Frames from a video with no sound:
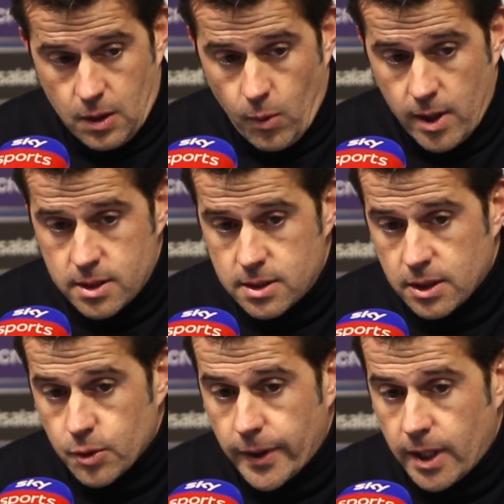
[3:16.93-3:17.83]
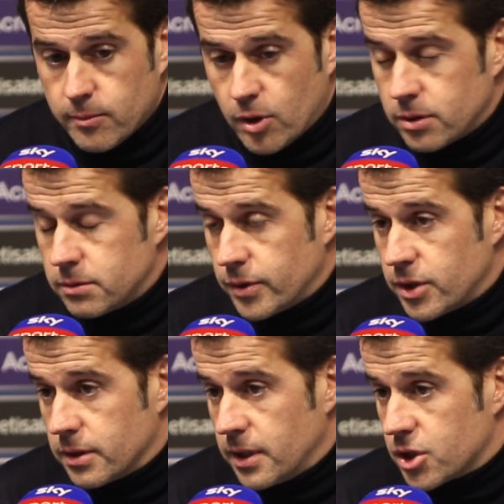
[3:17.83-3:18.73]
once, and we had more
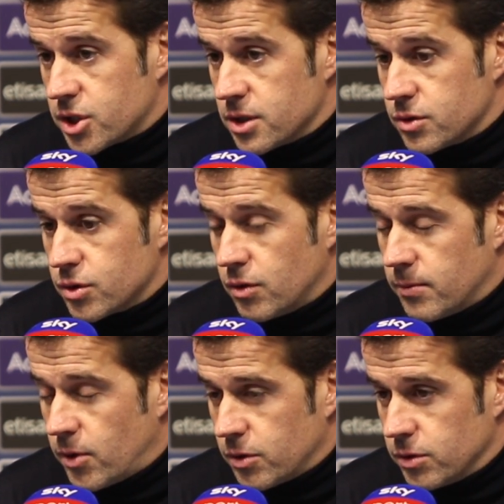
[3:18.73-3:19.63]
three clear chances to score more